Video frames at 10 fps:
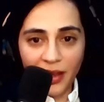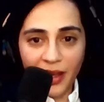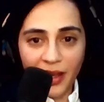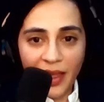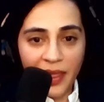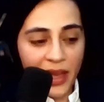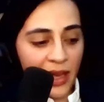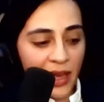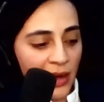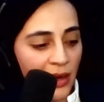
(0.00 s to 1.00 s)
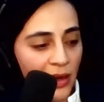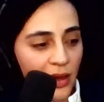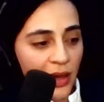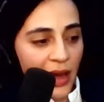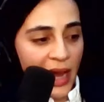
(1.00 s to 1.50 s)
And then
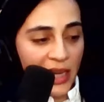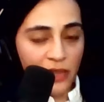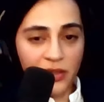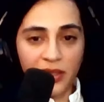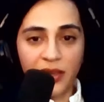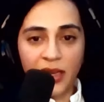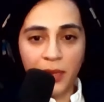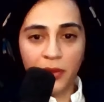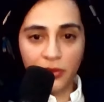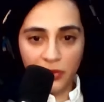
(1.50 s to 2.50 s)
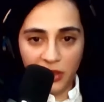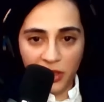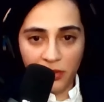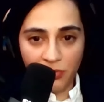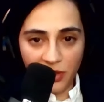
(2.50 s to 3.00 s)
I need to send an email to
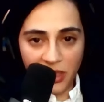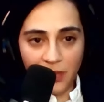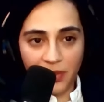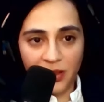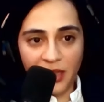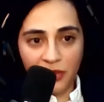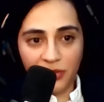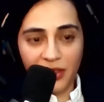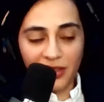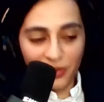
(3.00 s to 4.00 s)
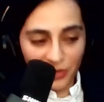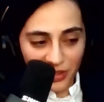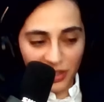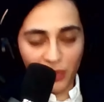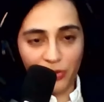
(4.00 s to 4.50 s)
this recipient address or
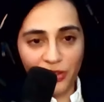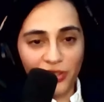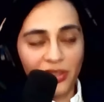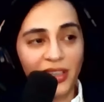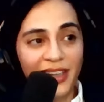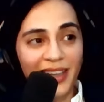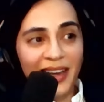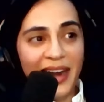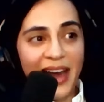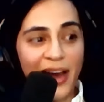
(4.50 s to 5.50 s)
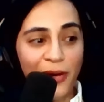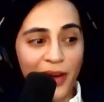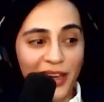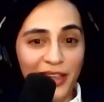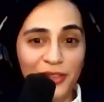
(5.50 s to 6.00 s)
this person. Now I
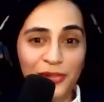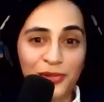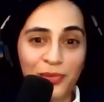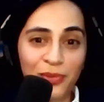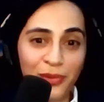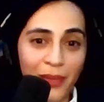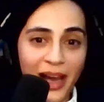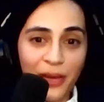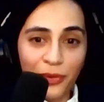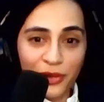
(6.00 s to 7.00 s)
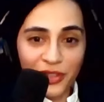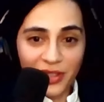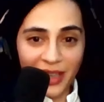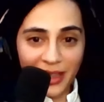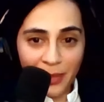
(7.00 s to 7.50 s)
need you to put my words
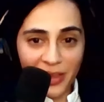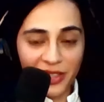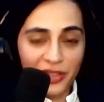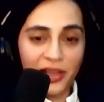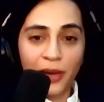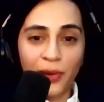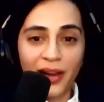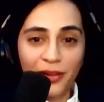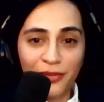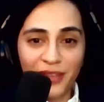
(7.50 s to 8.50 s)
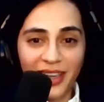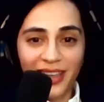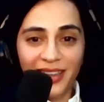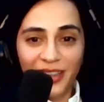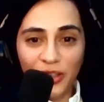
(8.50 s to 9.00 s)
and the message that I want to convey
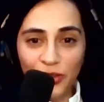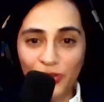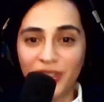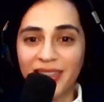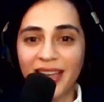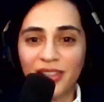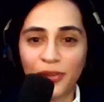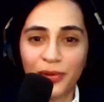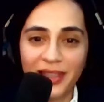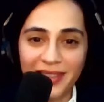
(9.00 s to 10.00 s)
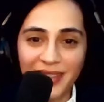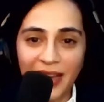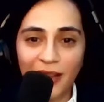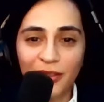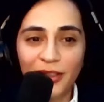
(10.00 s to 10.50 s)
using that tone and
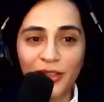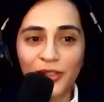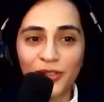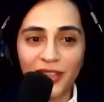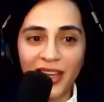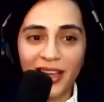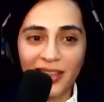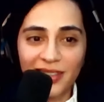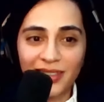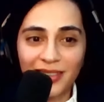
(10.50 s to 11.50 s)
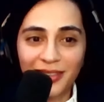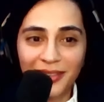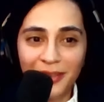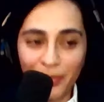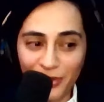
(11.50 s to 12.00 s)
style, so that
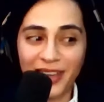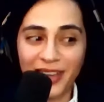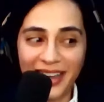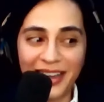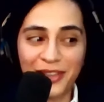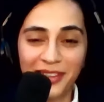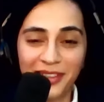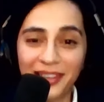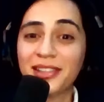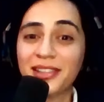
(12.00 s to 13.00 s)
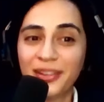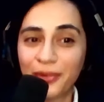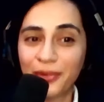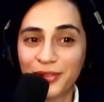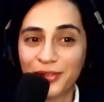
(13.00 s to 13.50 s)
the person can actually listen,
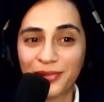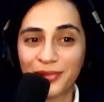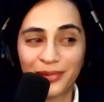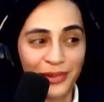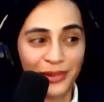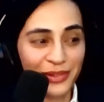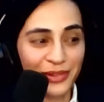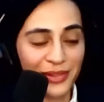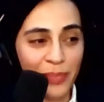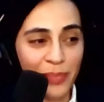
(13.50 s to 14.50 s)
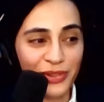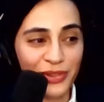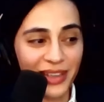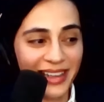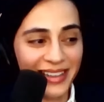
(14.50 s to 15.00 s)
or to, you know, that person
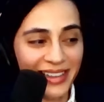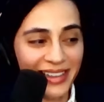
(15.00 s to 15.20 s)
can